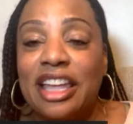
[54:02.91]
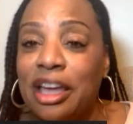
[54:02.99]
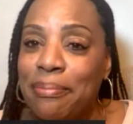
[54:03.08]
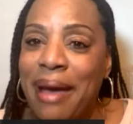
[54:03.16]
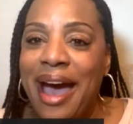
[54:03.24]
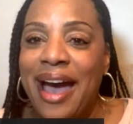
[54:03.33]

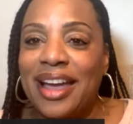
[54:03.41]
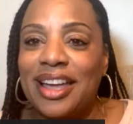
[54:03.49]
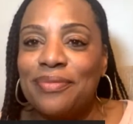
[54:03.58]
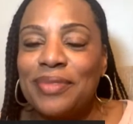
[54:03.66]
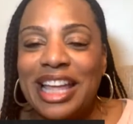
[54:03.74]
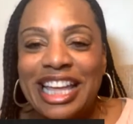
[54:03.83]
get back.
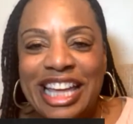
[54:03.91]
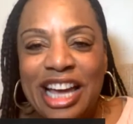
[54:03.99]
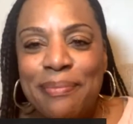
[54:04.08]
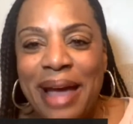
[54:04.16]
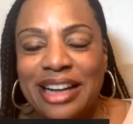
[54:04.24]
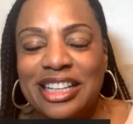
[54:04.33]

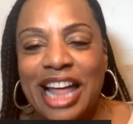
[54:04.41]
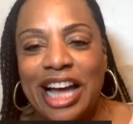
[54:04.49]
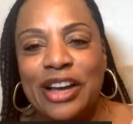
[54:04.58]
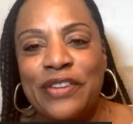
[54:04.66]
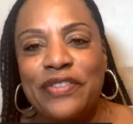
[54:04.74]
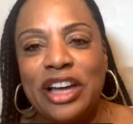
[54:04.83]
Get back to
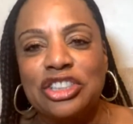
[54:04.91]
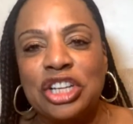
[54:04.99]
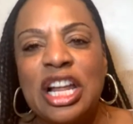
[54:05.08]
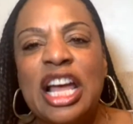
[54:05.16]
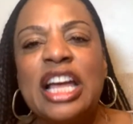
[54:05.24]
that confession.